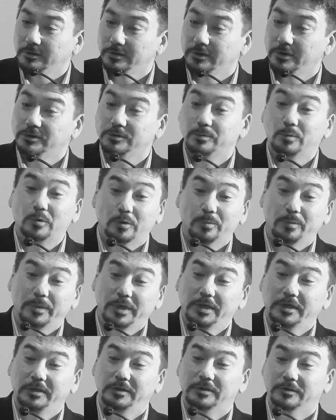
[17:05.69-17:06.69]
there's more
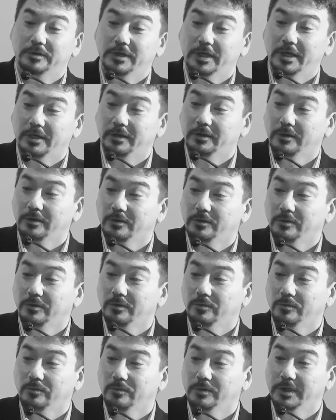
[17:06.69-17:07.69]
meaning to that
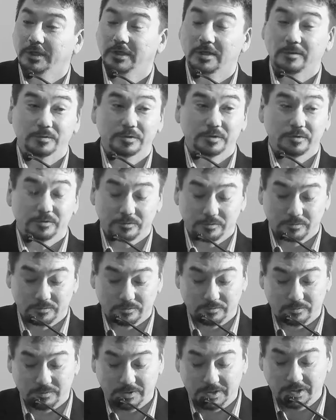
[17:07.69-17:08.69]
when it comes to
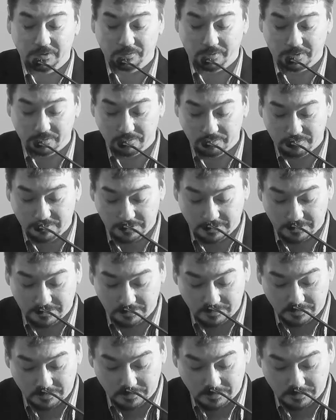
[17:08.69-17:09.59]
Inuit Nunangat.